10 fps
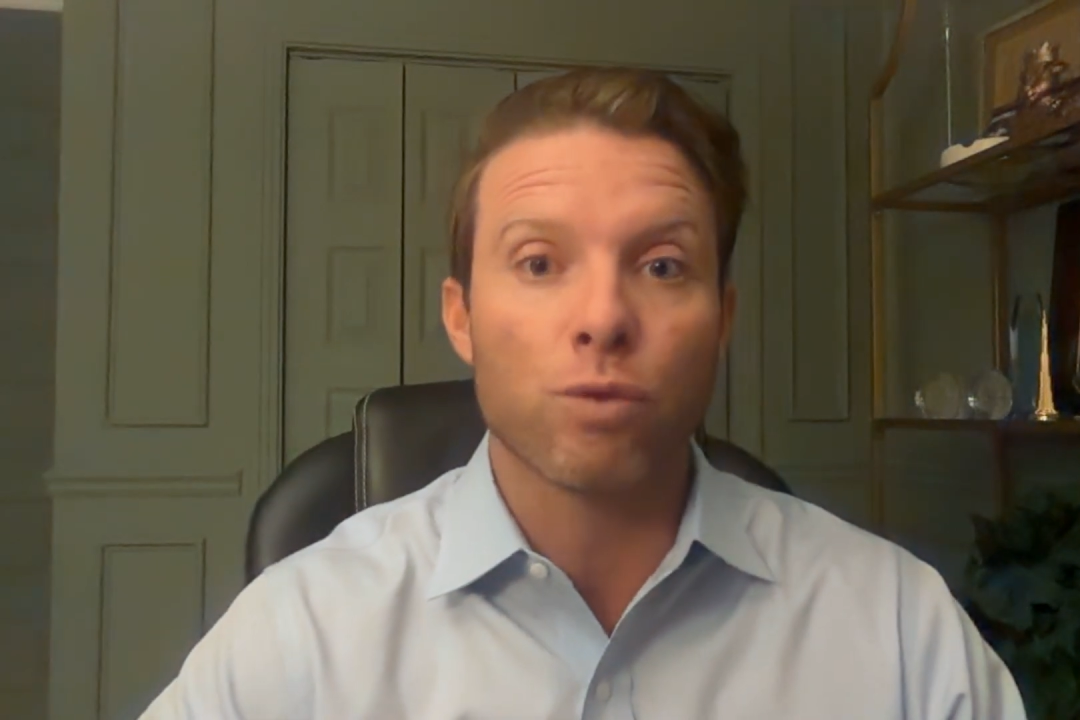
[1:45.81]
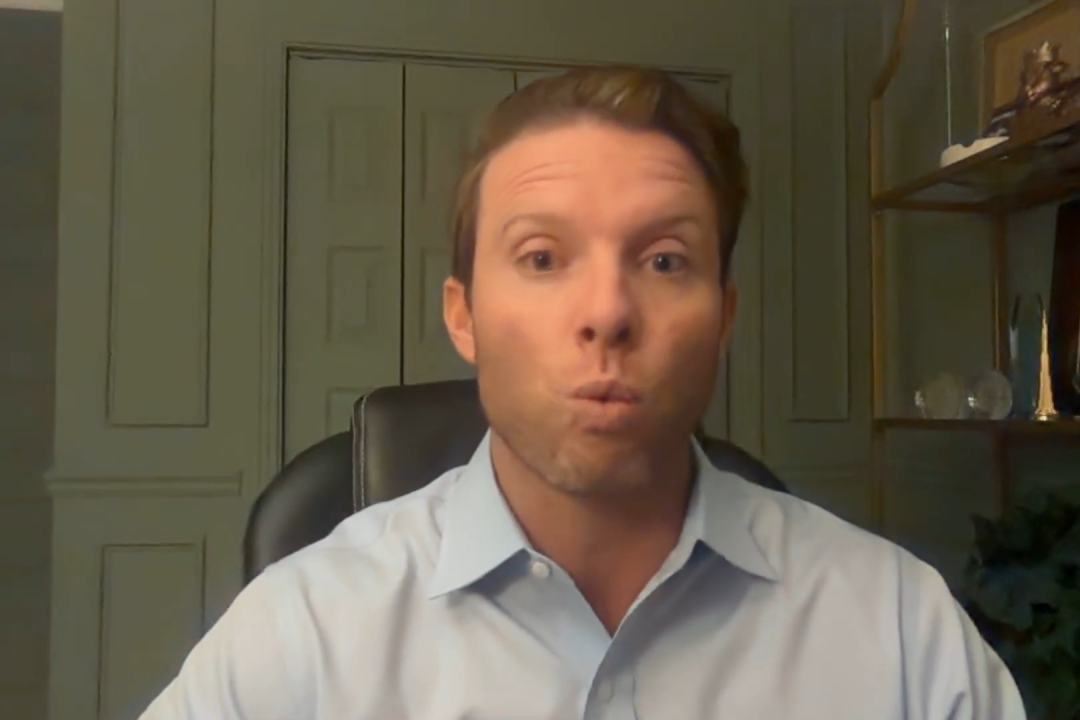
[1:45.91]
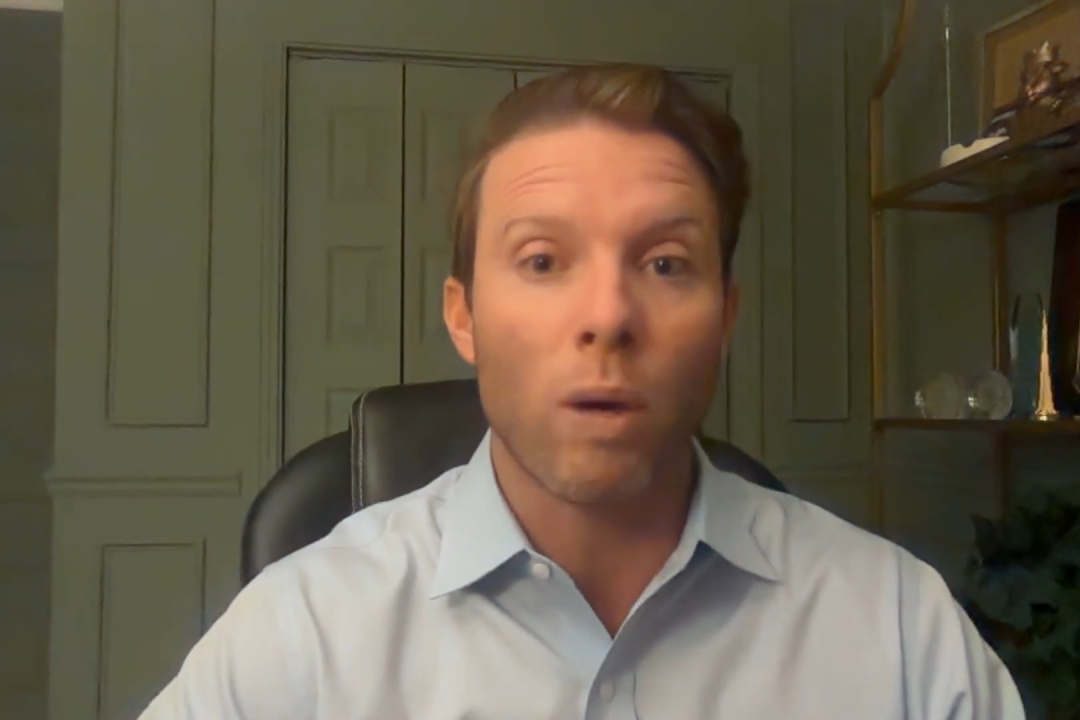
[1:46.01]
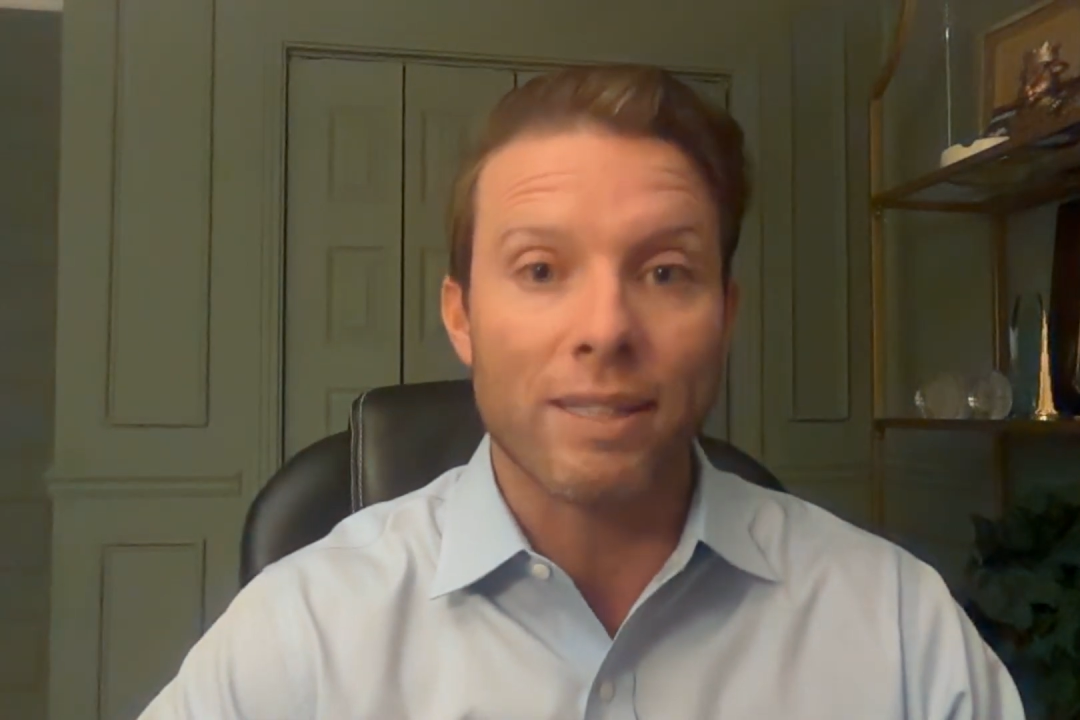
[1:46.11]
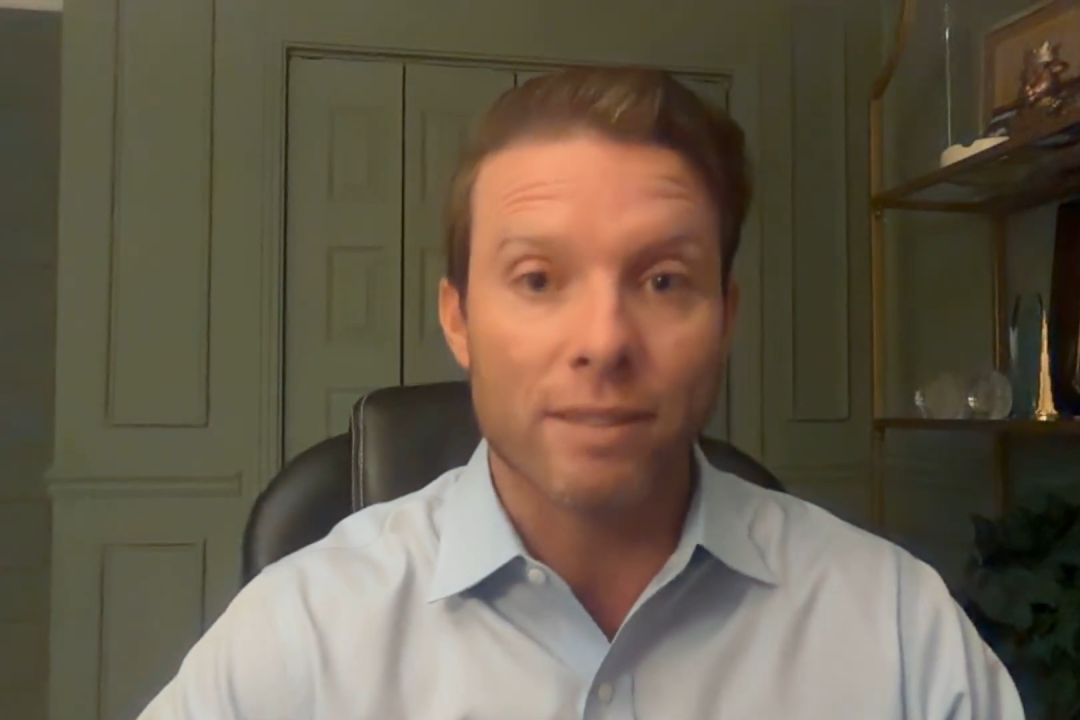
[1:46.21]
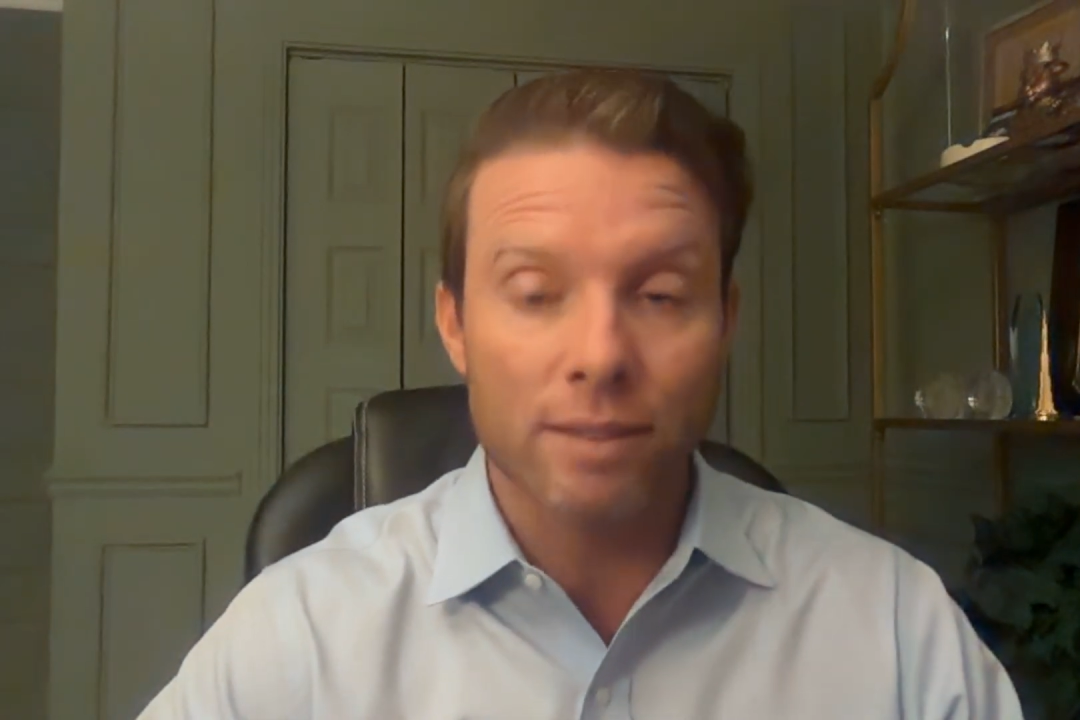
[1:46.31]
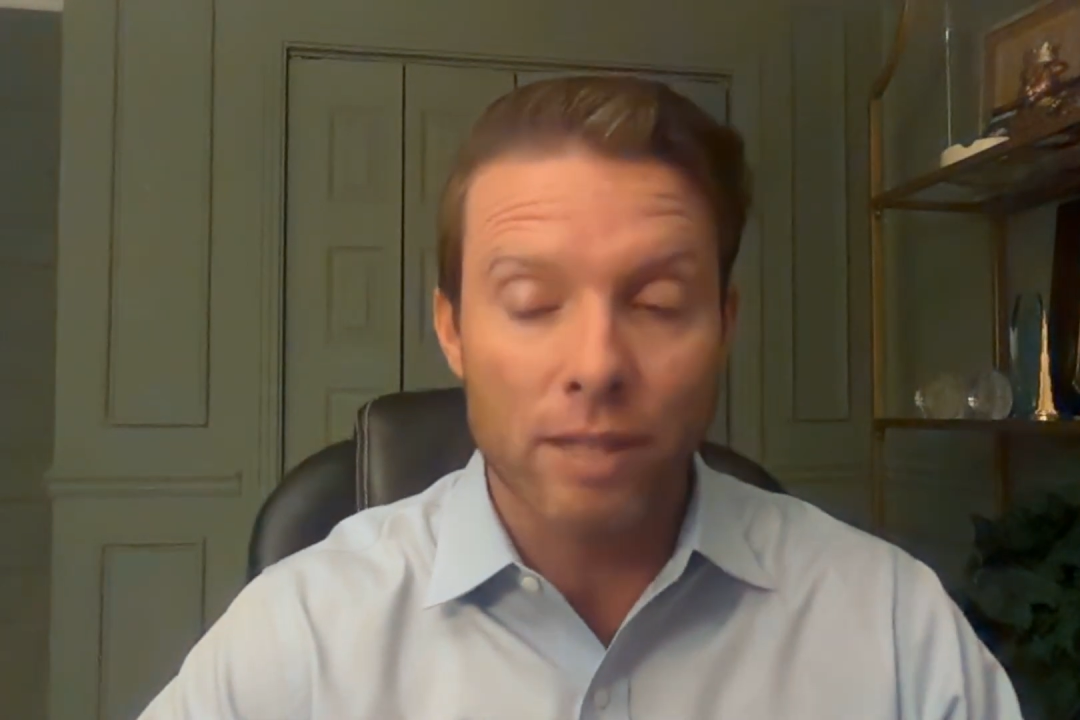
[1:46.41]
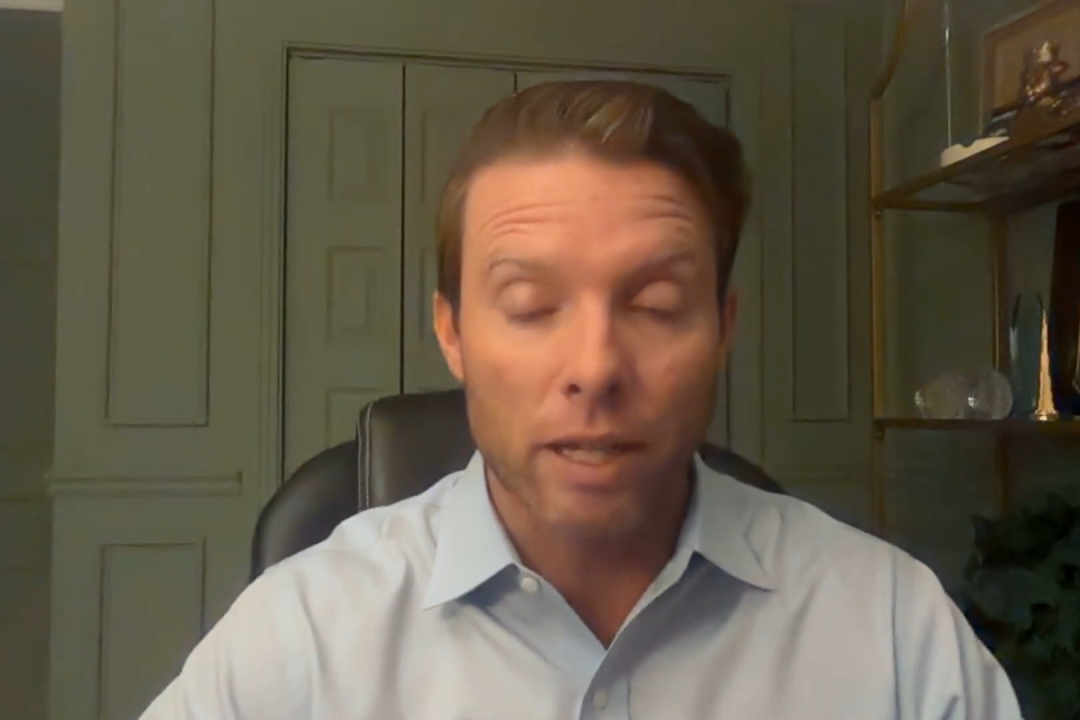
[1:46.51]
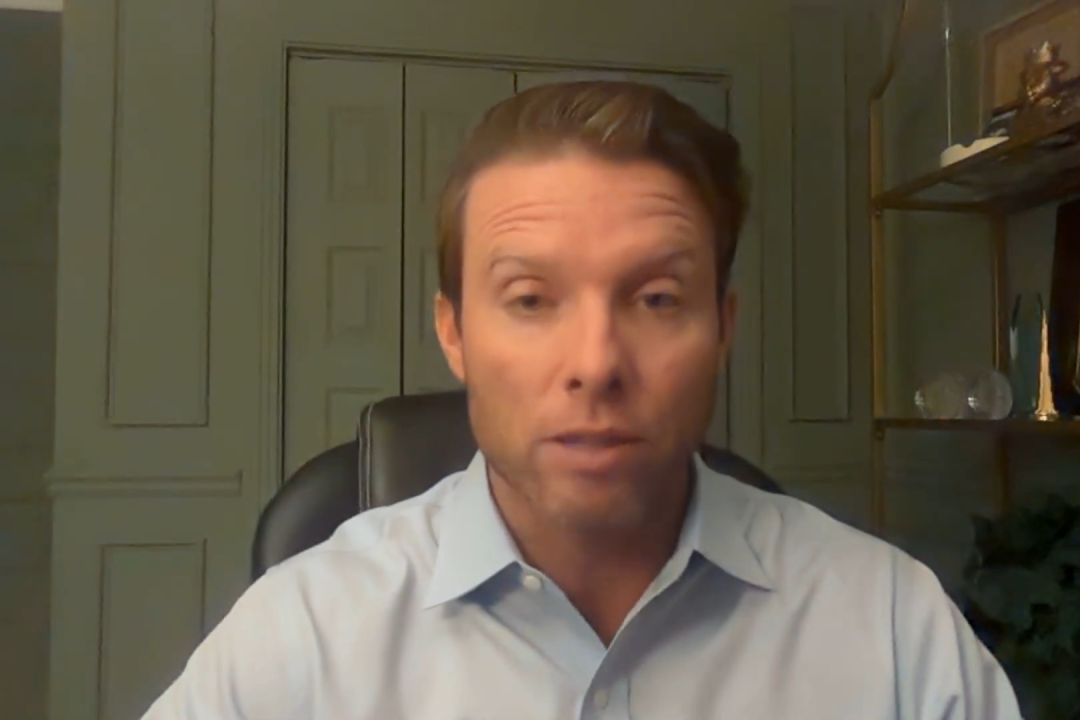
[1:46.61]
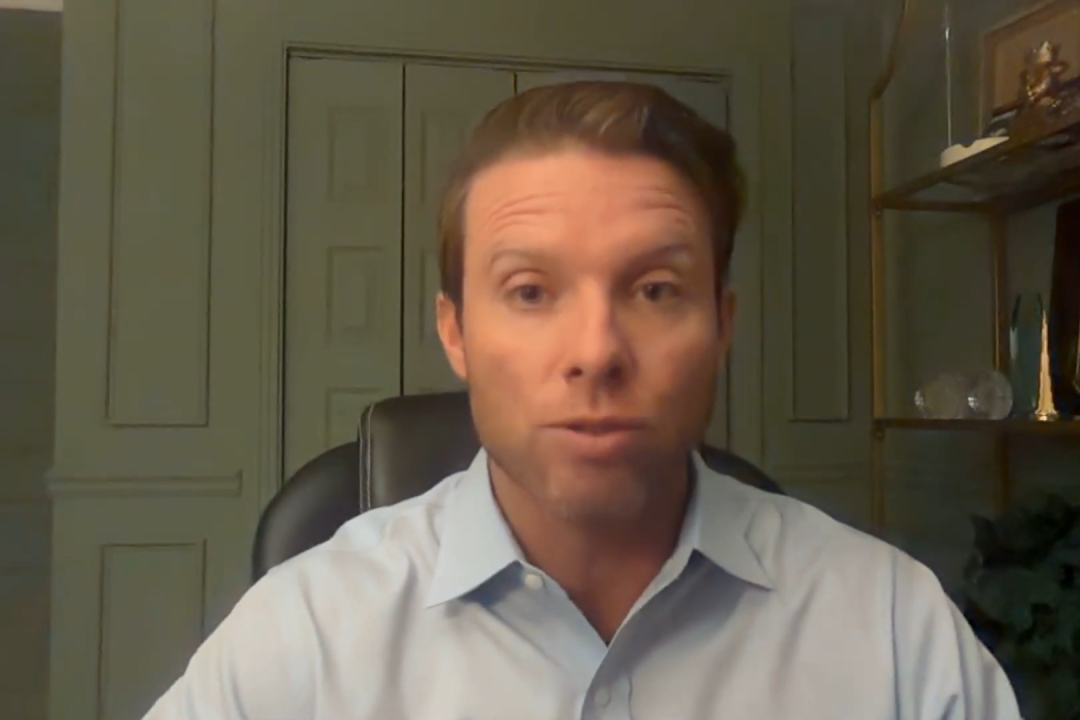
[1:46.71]

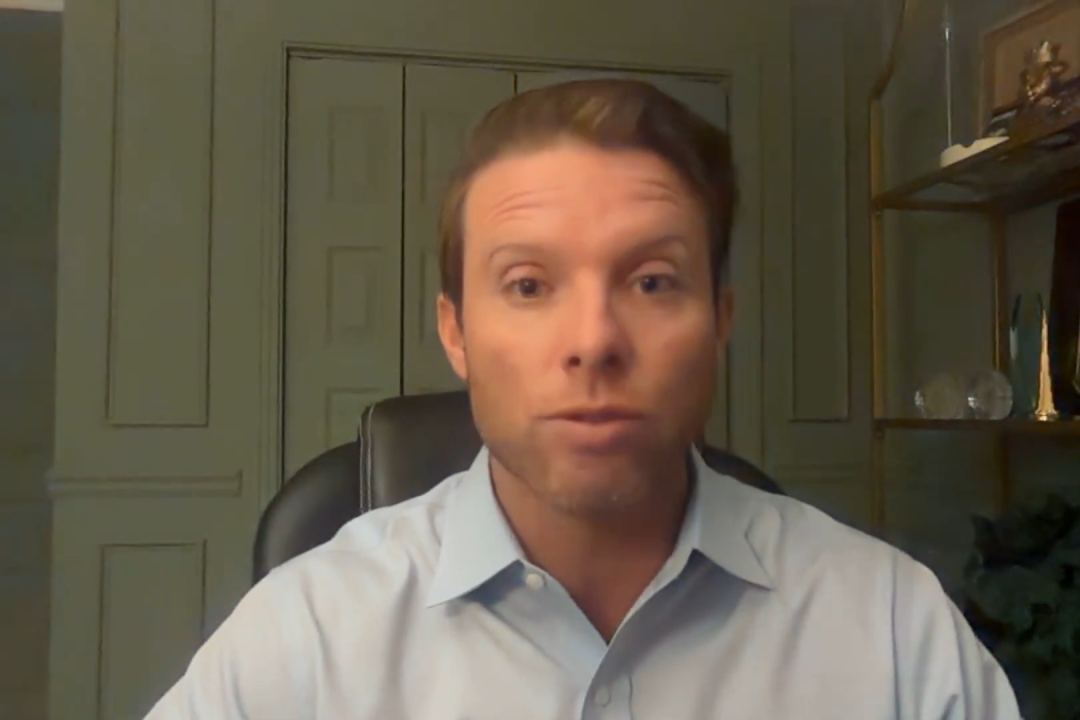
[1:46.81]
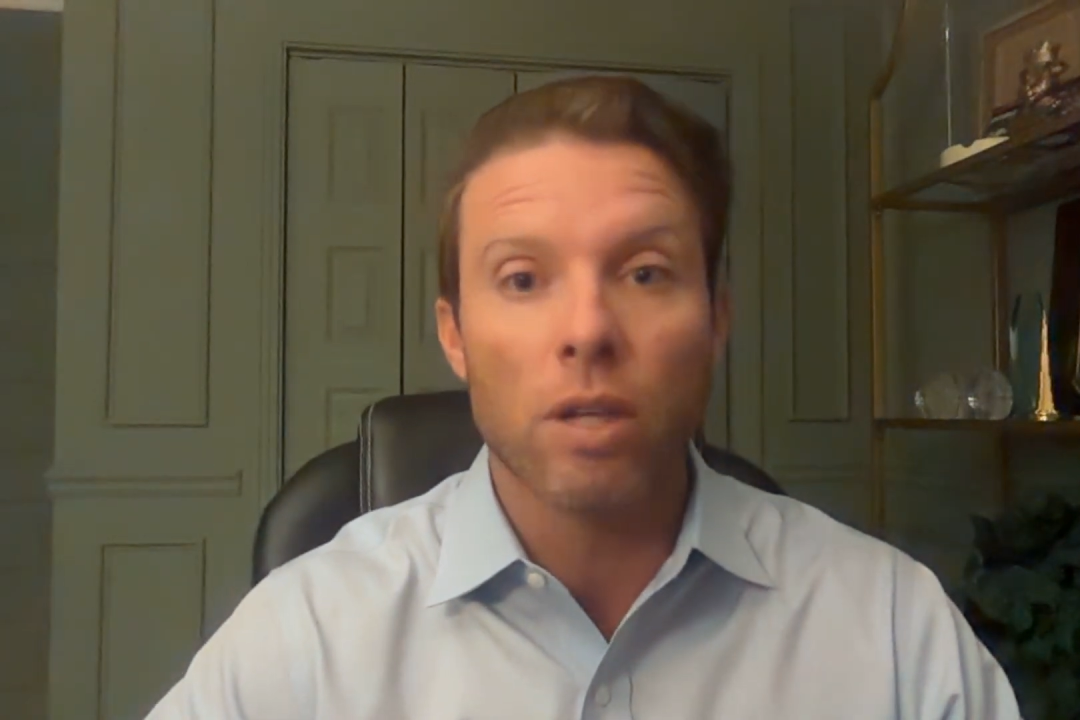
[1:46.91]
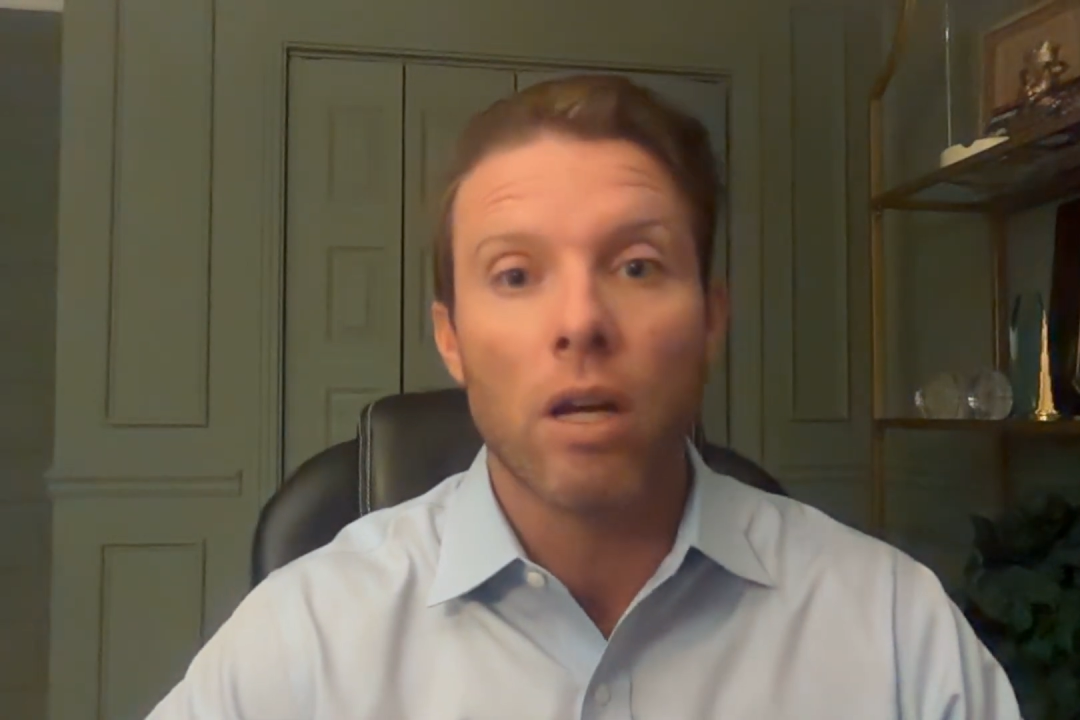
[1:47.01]
26,